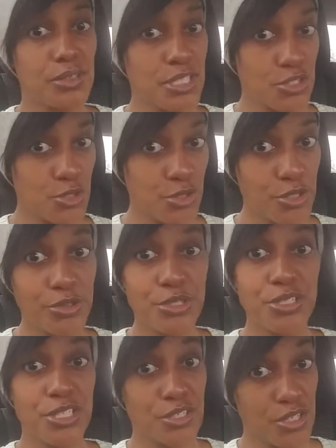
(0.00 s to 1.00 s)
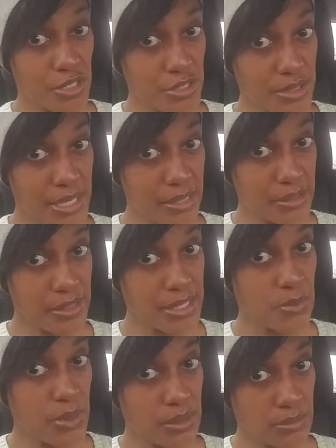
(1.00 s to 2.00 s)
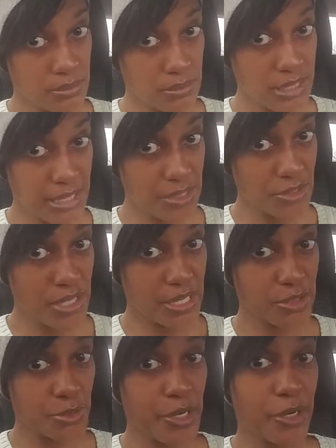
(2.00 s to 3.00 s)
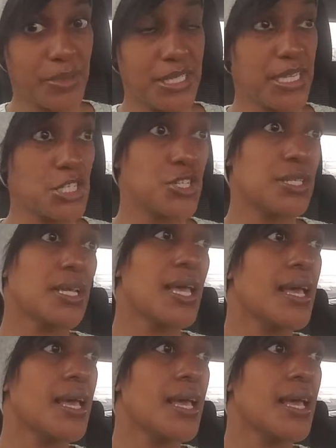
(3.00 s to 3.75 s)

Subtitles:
this is you and you need to talk to your doctor as well and get your doctor recommendation